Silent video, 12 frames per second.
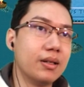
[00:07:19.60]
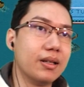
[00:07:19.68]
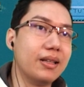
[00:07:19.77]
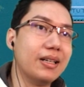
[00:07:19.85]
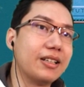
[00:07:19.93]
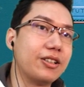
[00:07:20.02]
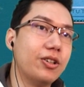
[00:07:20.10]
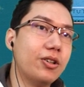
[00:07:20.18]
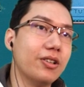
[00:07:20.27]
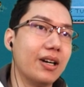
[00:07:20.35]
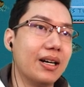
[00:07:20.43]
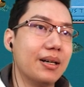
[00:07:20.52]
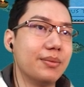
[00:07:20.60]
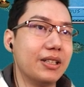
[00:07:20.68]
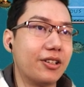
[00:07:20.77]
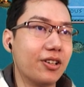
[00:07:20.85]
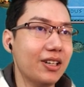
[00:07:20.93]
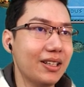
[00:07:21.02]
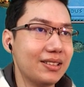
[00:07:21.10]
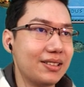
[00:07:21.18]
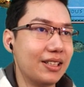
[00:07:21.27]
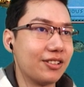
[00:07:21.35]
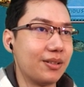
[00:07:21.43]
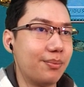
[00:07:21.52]
The Agora. The Agora is the
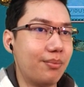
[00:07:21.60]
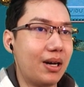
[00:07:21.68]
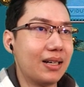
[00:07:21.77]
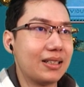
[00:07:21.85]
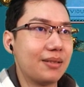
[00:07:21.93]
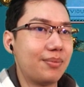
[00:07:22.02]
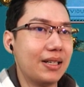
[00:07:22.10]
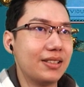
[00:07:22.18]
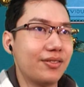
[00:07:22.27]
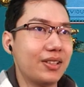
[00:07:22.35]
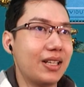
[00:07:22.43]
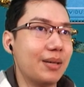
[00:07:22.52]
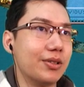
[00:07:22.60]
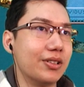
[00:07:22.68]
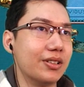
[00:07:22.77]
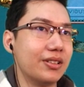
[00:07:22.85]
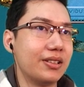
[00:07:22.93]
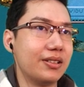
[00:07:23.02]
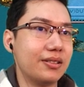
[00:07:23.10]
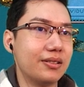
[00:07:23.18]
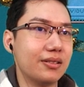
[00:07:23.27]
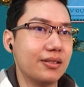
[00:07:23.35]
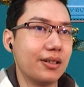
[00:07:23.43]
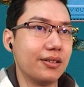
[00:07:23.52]
central marketplace of the neighborhood.
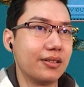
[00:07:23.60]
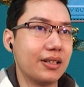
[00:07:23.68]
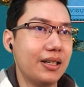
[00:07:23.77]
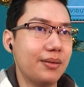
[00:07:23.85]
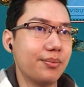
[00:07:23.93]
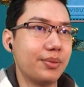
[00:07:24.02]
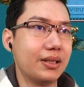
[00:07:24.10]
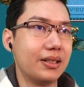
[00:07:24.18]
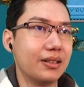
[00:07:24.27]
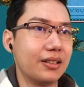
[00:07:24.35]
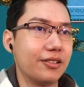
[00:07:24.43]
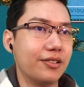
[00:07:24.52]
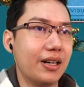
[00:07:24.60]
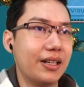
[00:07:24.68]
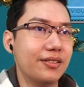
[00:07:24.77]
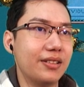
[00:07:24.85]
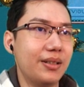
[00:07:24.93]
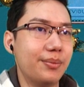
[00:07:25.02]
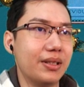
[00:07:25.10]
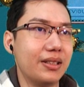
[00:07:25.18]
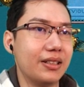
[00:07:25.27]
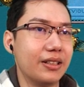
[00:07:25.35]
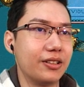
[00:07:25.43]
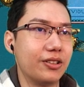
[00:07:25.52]
Okay, building the granary, building
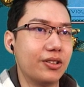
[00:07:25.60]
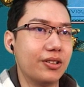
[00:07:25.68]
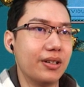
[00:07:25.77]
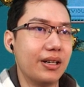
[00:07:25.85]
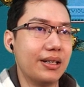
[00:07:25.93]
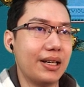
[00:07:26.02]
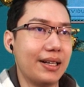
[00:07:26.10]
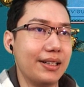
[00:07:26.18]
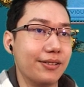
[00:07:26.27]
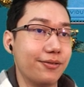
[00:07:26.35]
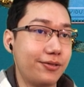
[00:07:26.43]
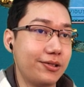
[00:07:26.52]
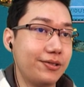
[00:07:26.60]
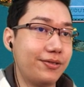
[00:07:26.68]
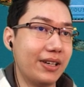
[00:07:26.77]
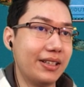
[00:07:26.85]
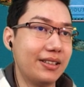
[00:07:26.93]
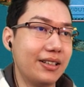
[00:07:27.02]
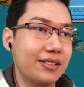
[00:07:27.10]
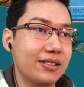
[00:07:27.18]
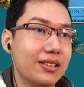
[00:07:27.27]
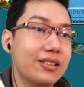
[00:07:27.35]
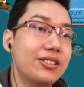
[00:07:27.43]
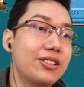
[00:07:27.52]
the agora, adding a food vendor.
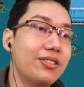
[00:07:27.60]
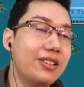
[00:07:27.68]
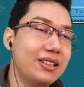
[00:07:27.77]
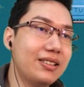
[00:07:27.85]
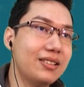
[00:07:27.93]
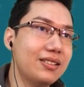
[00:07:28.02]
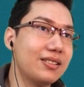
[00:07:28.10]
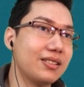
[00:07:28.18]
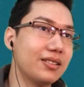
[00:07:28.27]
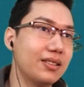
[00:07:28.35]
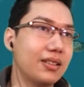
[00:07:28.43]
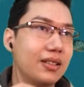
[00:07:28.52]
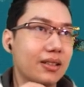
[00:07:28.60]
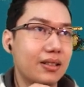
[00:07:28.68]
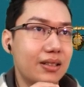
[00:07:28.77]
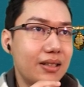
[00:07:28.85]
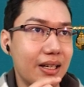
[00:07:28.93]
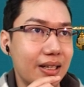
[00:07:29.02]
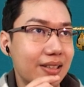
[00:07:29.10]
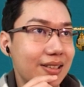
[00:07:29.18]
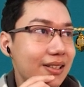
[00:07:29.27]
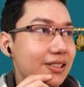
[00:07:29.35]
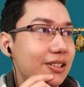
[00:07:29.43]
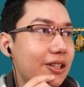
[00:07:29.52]
So this is, yeah, it,
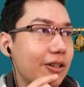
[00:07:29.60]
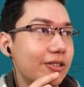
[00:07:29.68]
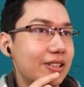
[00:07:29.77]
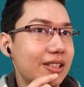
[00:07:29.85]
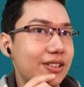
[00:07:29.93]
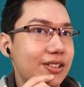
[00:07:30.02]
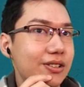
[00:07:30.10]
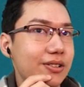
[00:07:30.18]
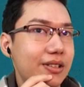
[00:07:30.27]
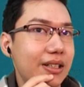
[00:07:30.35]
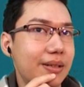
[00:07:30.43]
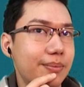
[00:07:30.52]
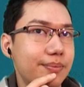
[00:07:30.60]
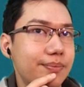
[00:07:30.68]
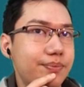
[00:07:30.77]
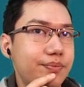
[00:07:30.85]
it's closer to, um,